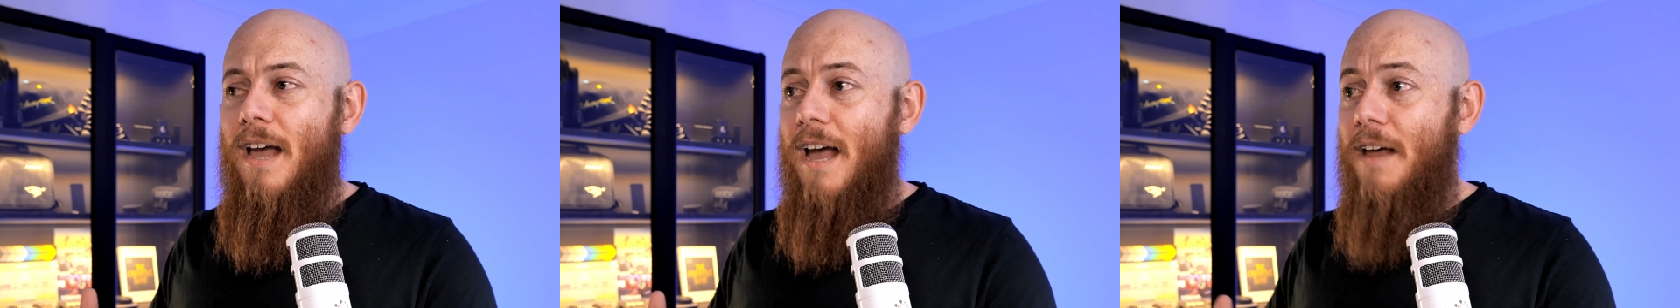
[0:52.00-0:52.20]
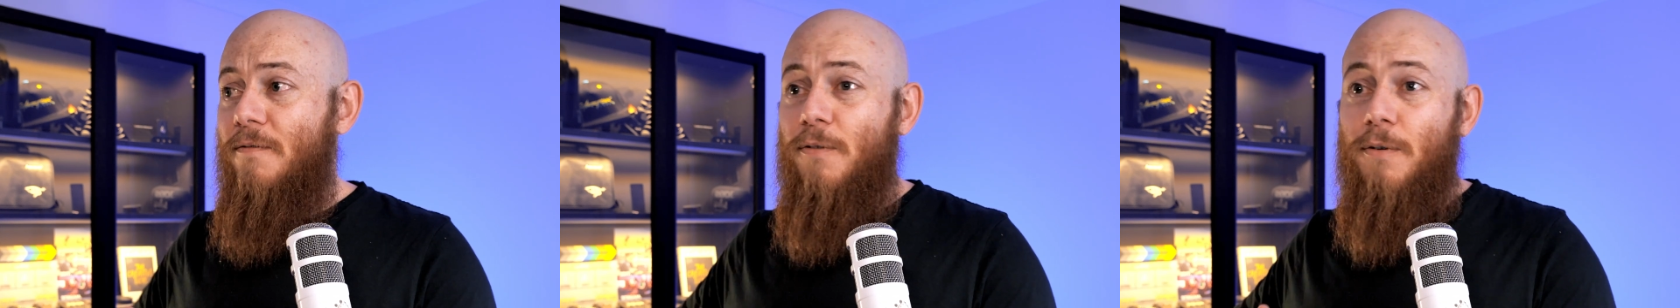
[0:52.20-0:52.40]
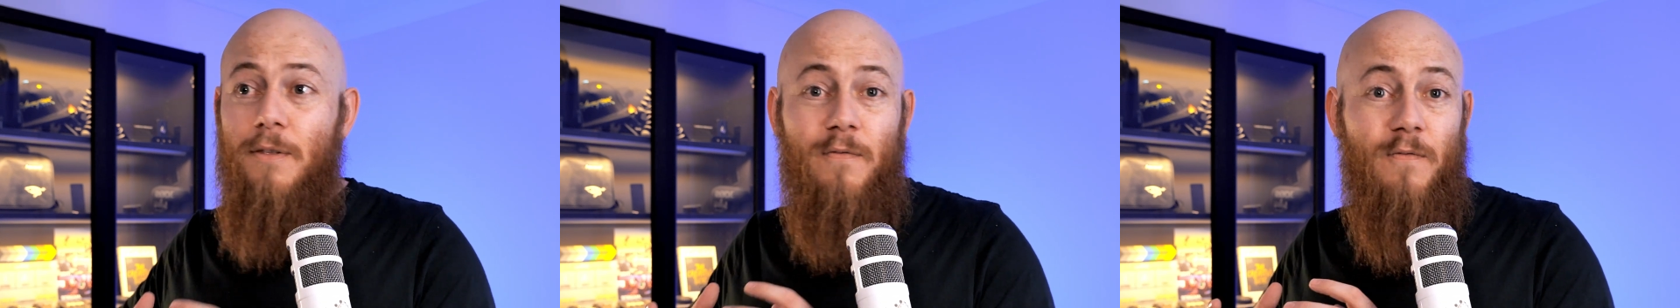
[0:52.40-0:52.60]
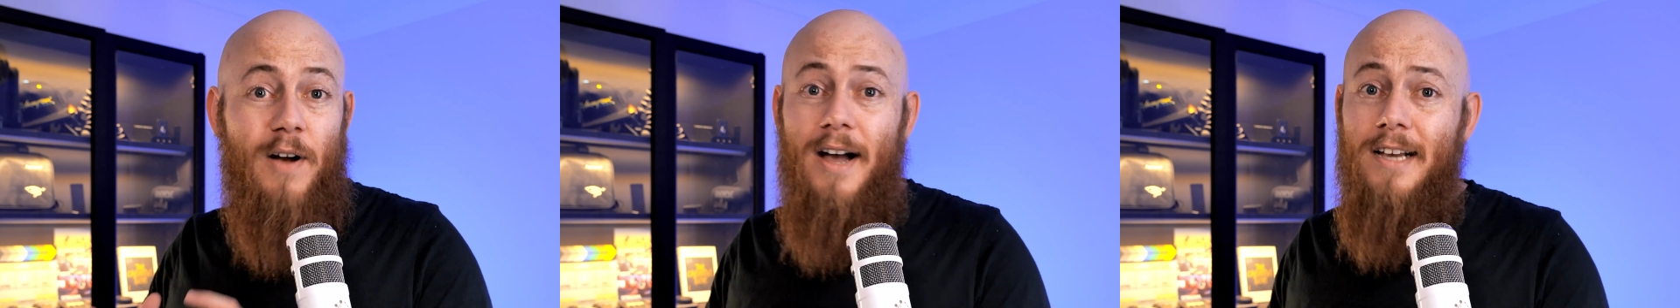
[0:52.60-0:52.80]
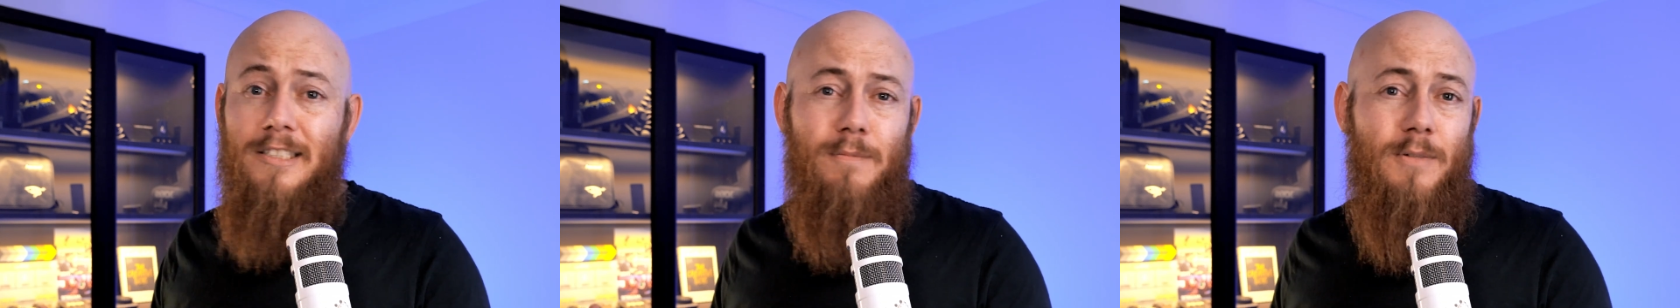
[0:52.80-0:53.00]
And for the
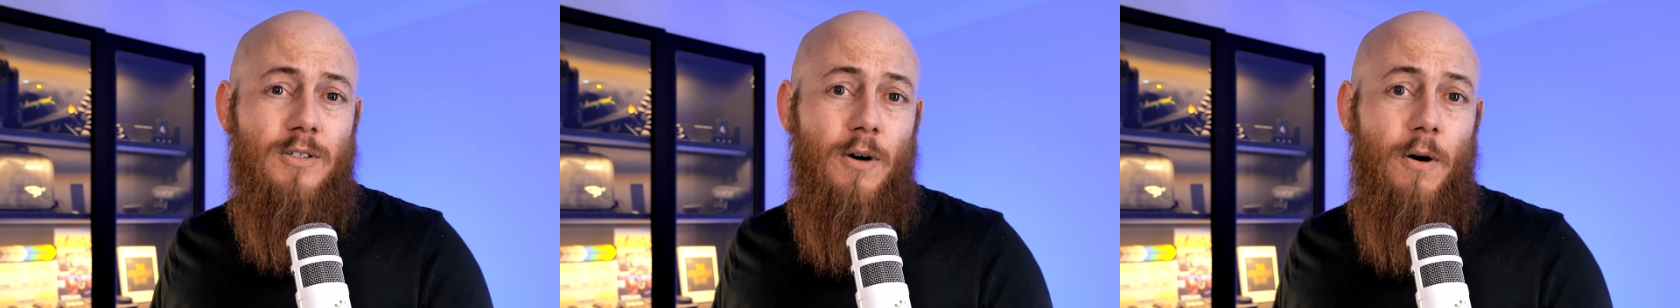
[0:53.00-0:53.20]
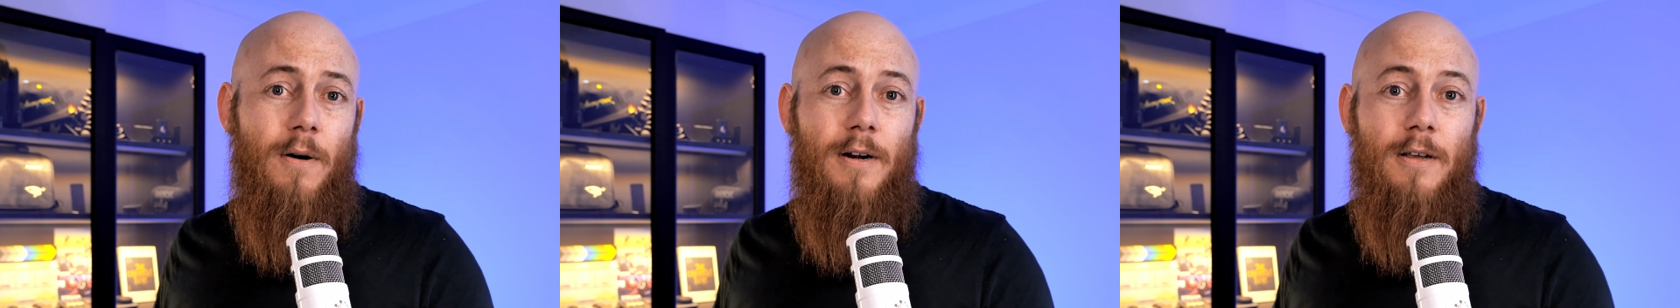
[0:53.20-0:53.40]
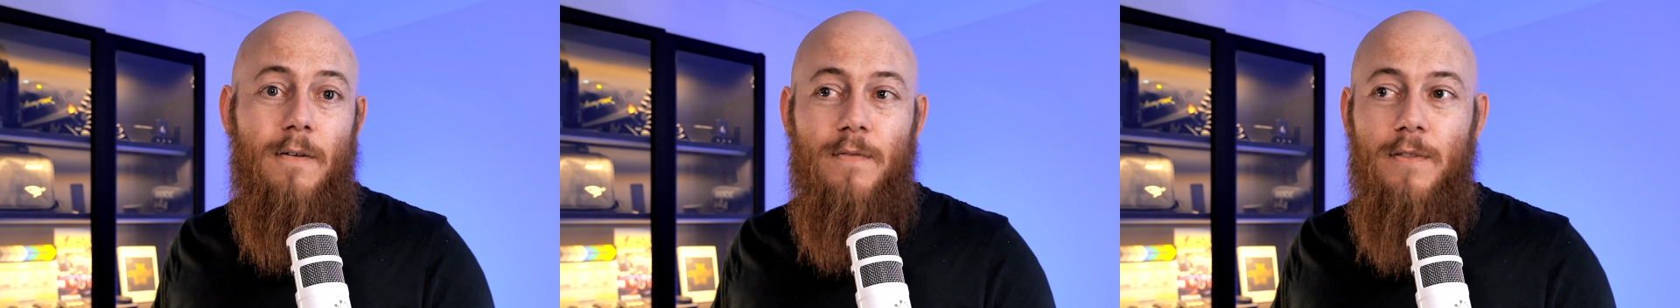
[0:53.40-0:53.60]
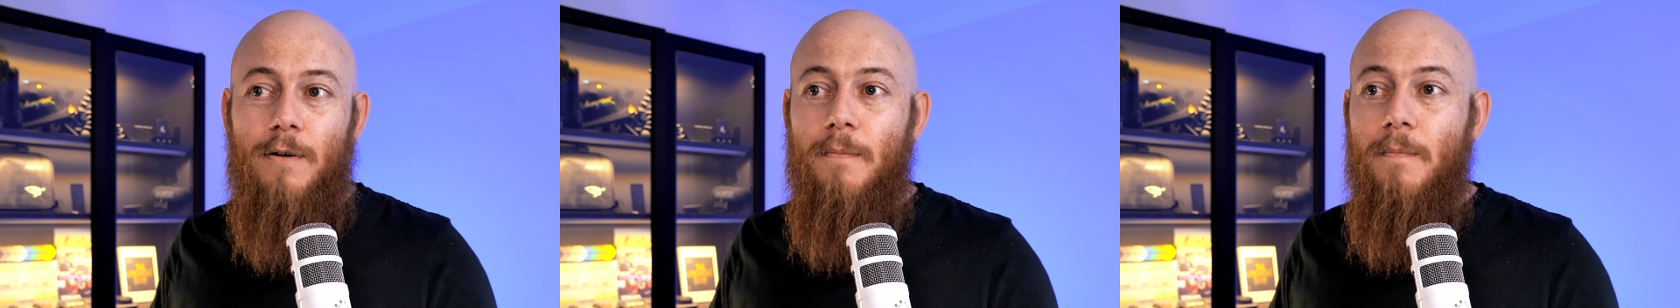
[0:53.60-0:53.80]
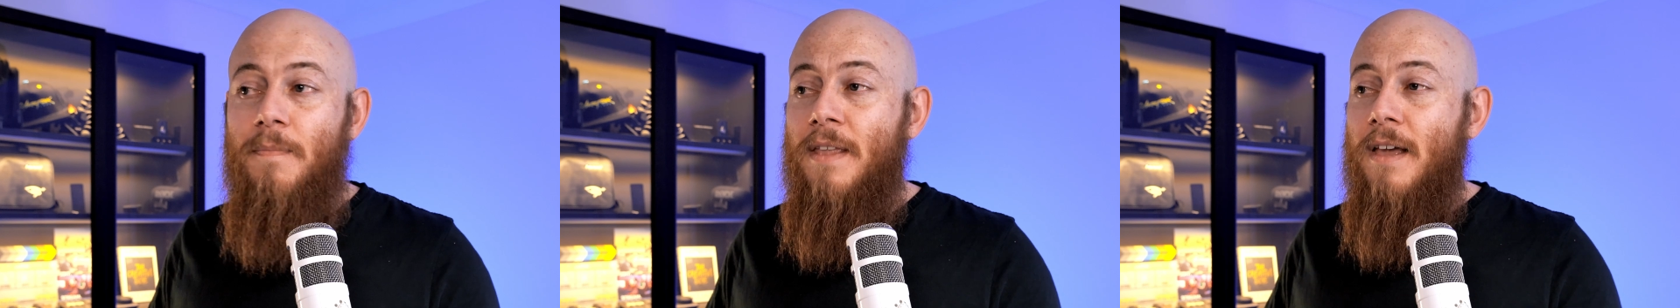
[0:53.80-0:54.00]
vast majority of
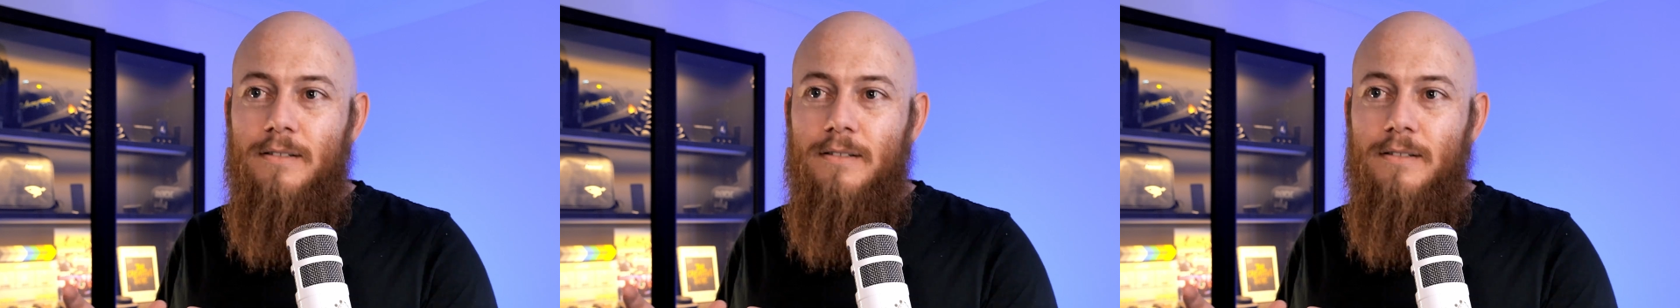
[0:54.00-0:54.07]
them,